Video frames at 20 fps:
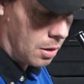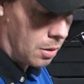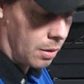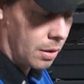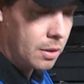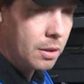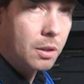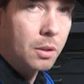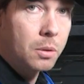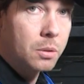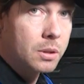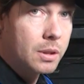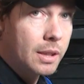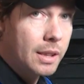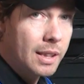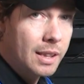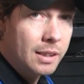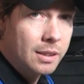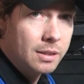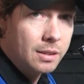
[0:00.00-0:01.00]
You can use
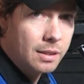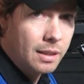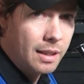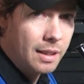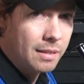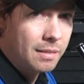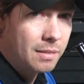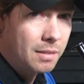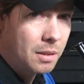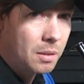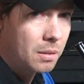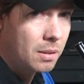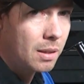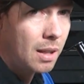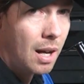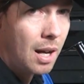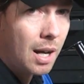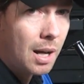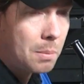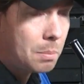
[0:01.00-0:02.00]
this and you can
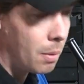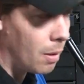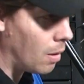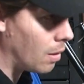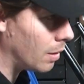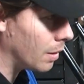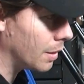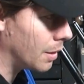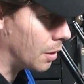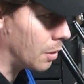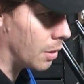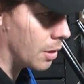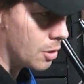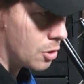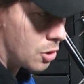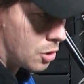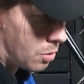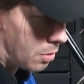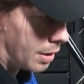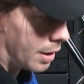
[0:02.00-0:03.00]
eyeball it, you
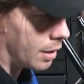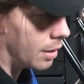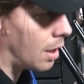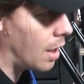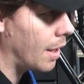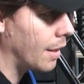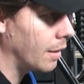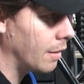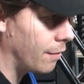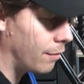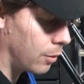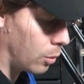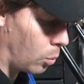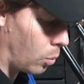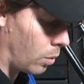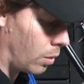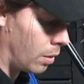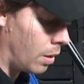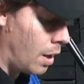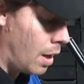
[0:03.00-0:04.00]
can string line the
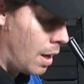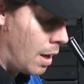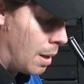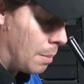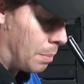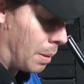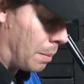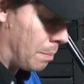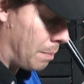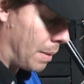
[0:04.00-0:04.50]
floor, but